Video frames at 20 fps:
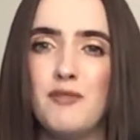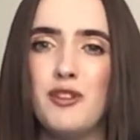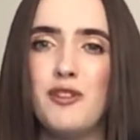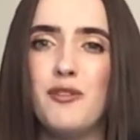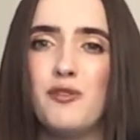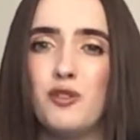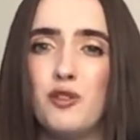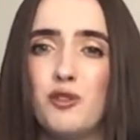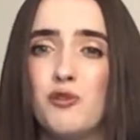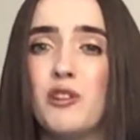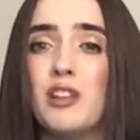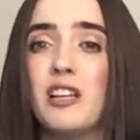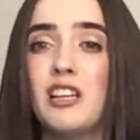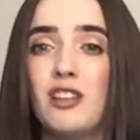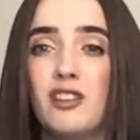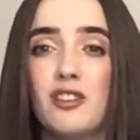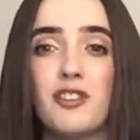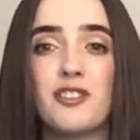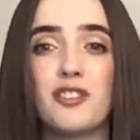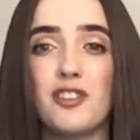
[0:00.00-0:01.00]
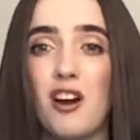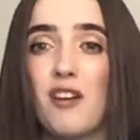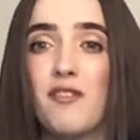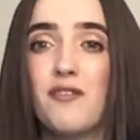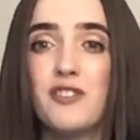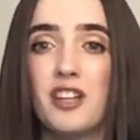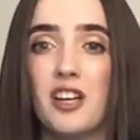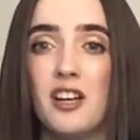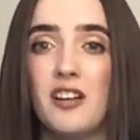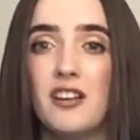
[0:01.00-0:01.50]
you feel really looked
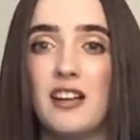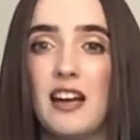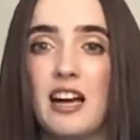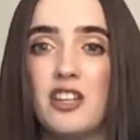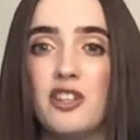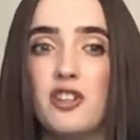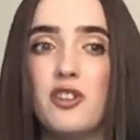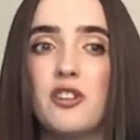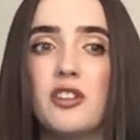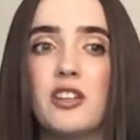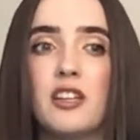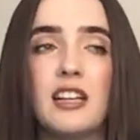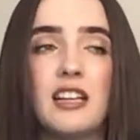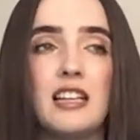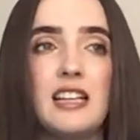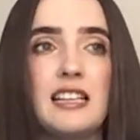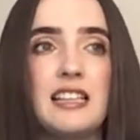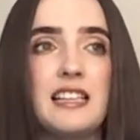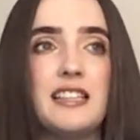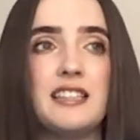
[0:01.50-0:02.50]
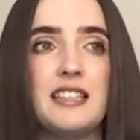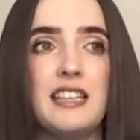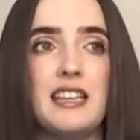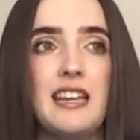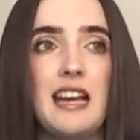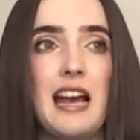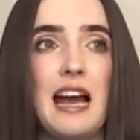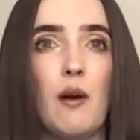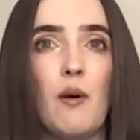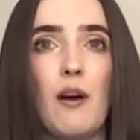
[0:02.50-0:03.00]
after and you can clearly
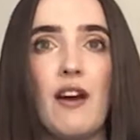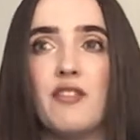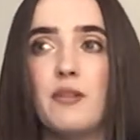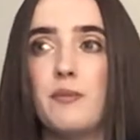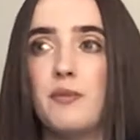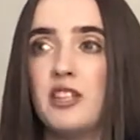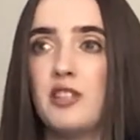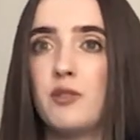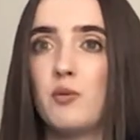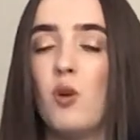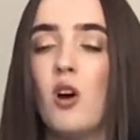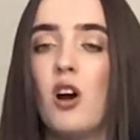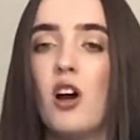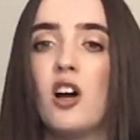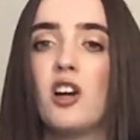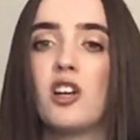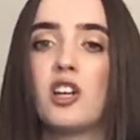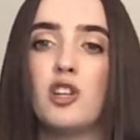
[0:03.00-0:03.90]
see how everybody's work